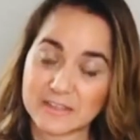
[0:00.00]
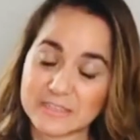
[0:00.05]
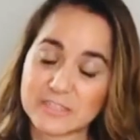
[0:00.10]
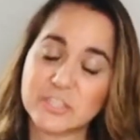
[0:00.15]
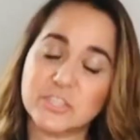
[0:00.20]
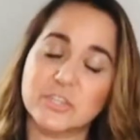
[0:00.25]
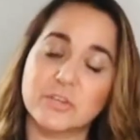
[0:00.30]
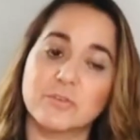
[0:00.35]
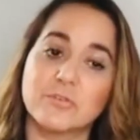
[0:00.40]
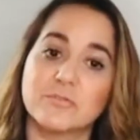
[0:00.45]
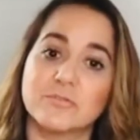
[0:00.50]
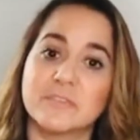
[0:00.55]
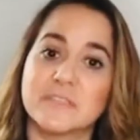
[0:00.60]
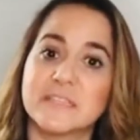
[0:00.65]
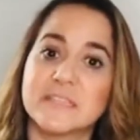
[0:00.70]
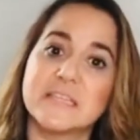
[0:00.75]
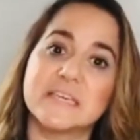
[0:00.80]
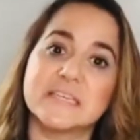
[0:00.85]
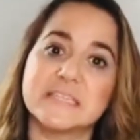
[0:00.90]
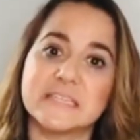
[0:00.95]
So
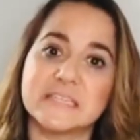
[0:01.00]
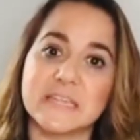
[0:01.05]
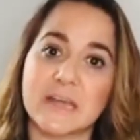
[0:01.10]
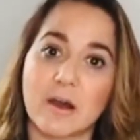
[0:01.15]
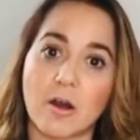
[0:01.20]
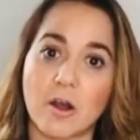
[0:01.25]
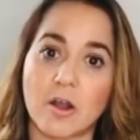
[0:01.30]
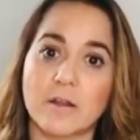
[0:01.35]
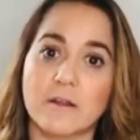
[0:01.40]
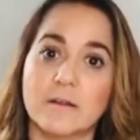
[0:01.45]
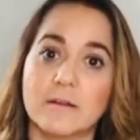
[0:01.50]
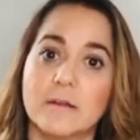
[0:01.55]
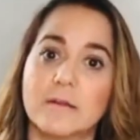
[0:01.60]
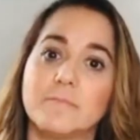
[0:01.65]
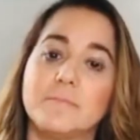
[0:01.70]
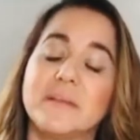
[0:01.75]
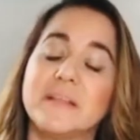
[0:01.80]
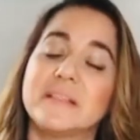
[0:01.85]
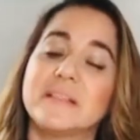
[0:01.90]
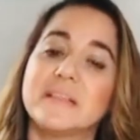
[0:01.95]
these are
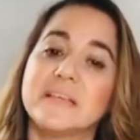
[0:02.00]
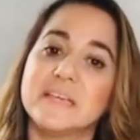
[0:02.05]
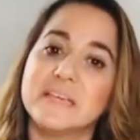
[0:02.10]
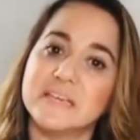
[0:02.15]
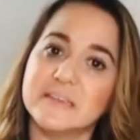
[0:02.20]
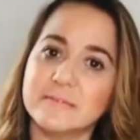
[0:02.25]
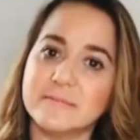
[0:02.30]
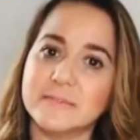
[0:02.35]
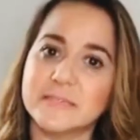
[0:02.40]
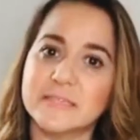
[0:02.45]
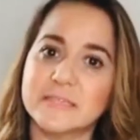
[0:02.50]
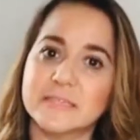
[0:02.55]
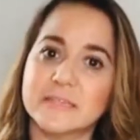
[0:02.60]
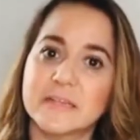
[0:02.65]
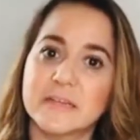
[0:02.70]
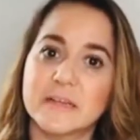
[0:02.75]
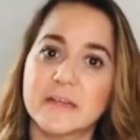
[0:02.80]
beliefs